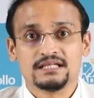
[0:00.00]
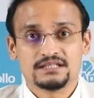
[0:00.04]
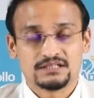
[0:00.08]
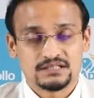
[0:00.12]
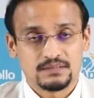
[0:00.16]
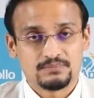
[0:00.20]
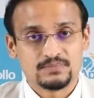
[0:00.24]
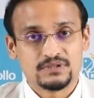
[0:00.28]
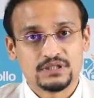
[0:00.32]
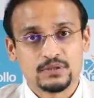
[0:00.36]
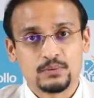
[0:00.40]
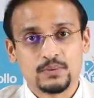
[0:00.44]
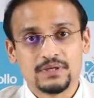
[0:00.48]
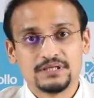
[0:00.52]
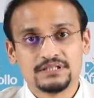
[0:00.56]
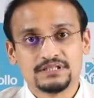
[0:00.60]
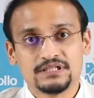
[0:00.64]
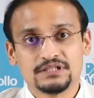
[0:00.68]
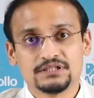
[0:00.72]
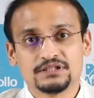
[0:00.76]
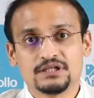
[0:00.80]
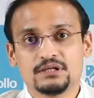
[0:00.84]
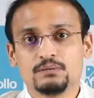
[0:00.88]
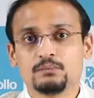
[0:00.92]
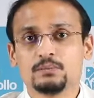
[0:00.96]
in the subsequent
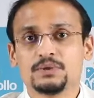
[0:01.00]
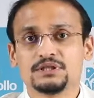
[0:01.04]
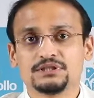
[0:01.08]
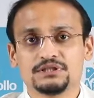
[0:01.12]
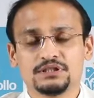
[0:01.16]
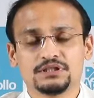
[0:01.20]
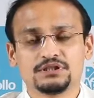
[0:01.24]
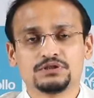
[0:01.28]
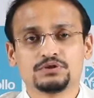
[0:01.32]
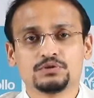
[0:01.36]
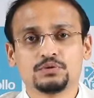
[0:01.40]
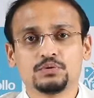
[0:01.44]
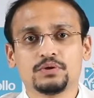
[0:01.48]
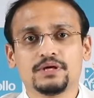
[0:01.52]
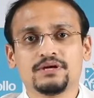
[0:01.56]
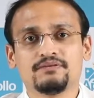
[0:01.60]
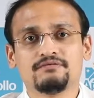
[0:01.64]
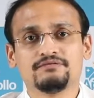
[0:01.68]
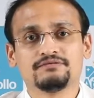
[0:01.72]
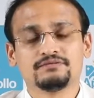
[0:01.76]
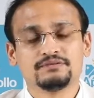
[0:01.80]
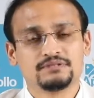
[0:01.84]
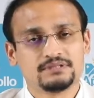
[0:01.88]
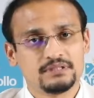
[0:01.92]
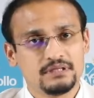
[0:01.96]
session, but just to
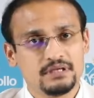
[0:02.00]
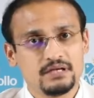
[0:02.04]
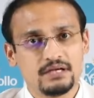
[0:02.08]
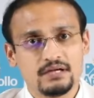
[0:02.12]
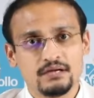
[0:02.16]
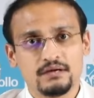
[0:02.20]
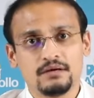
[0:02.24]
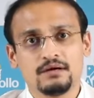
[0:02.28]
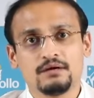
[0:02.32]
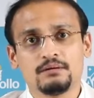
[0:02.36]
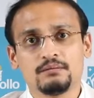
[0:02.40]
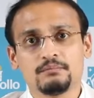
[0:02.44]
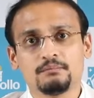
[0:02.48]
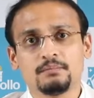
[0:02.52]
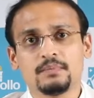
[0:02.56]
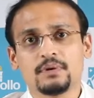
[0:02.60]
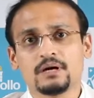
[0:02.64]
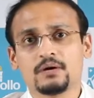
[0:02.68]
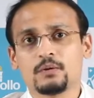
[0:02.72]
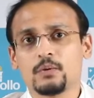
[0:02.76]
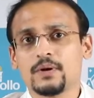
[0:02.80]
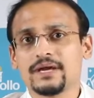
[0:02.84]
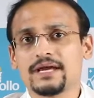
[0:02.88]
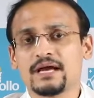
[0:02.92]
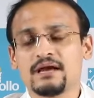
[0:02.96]
give a, a,
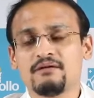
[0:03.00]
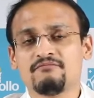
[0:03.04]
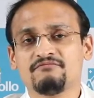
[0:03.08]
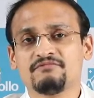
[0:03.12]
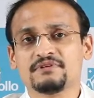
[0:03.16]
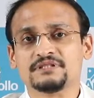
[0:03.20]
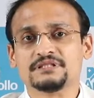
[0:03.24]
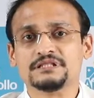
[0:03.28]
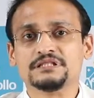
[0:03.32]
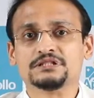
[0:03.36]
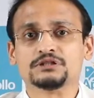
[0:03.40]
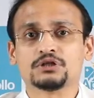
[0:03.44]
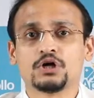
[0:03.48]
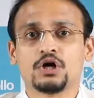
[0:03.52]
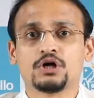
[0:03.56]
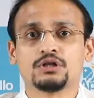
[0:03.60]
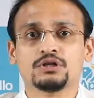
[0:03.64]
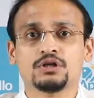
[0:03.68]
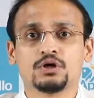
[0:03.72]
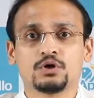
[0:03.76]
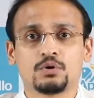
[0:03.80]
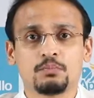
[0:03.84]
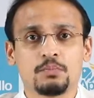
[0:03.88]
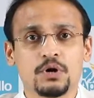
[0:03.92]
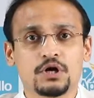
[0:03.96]
a quick emphasis
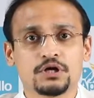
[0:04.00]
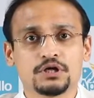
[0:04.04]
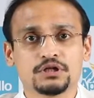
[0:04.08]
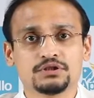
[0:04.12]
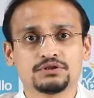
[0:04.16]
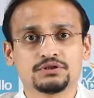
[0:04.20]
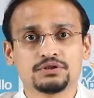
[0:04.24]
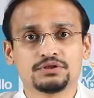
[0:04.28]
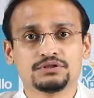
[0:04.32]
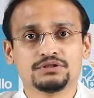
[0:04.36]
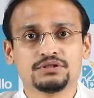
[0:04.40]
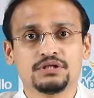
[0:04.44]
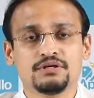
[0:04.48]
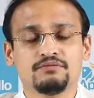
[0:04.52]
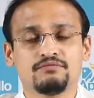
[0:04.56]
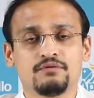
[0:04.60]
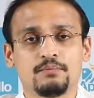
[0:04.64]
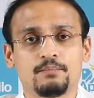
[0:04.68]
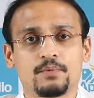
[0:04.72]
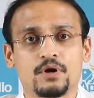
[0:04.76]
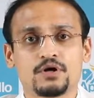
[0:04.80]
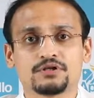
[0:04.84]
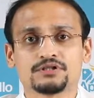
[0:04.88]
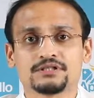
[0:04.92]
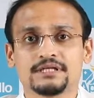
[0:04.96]
on the robotic surgery
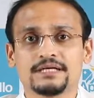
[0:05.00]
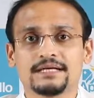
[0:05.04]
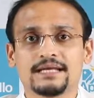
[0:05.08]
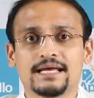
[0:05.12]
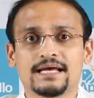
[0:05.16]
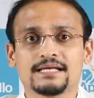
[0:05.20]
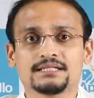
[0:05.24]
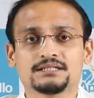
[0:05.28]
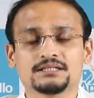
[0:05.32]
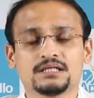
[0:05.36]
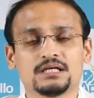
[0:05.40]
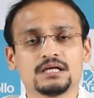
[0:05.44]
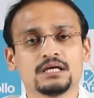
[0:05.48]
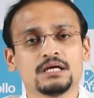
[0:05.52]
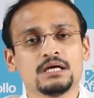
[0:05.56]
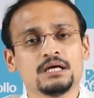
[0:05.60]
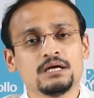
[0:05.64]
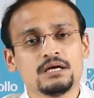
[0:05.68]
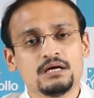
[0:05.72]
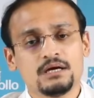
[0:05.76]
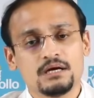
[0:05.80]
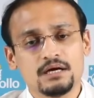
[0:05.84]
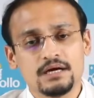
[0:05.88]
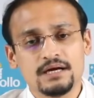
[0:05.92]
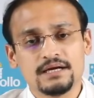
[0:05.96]
for prostate cancer,
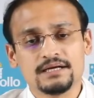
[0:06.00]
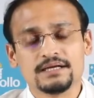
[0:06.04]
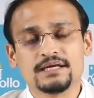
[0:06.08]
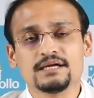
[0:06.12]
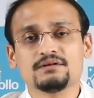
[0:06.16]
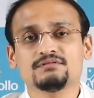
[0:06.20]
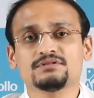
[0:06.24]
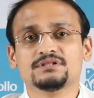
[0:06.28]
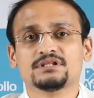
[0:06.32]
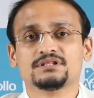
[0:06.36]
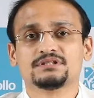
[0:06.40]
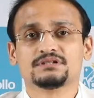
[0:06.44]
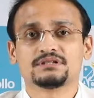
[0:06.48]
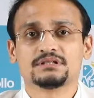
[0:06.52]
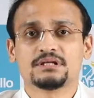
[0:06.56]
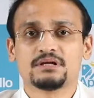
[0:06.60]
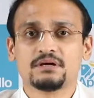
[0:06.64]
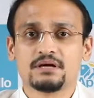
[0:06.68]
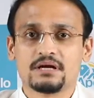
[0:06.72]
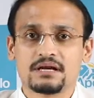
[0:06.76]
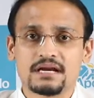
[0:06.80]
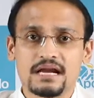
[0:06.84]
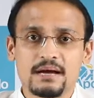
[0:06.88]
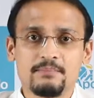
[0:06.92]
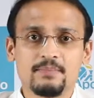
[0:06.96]
it gives us
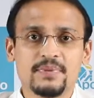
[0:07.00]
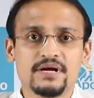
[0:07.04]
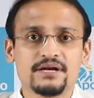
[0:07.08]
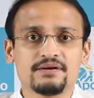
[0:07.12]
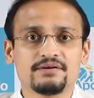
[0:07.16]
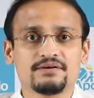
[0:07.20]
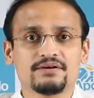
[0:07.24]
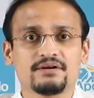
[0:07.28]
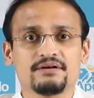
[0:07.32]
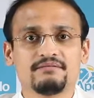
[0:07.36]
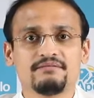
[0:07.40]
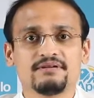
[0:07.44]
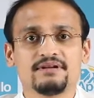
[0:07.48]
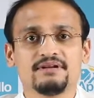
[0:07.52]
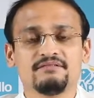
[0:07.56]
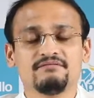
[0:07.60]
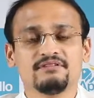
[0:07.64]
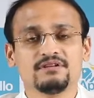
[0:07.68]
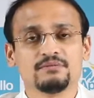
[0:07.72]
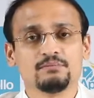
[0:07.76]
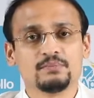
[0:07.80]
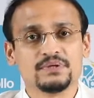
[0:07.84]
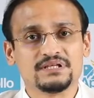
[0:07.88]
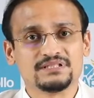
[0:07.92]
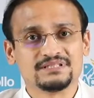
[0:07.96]
rapid recovery
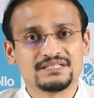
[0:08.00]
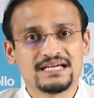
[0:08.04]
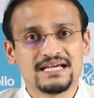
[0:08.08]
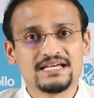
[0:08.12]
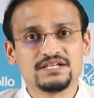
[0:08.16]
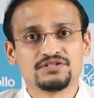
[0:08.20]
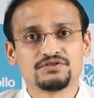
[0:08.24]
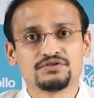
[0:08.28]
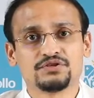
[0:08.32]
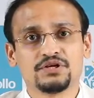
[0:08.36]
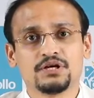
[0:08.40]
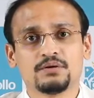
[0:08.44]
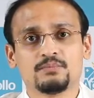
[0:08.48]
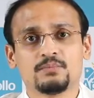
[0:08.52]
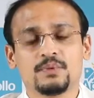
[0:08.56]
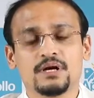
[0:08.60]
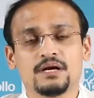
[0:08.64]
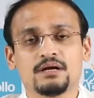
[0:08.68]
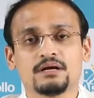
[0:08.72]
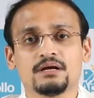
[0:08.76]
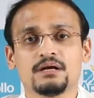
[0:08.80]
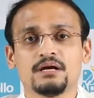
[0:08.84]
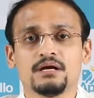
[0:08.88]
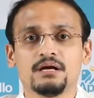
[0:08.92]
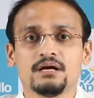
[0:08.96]
with precise
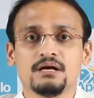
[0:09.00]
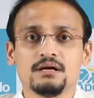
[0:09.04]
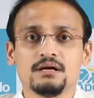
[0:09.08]
treatment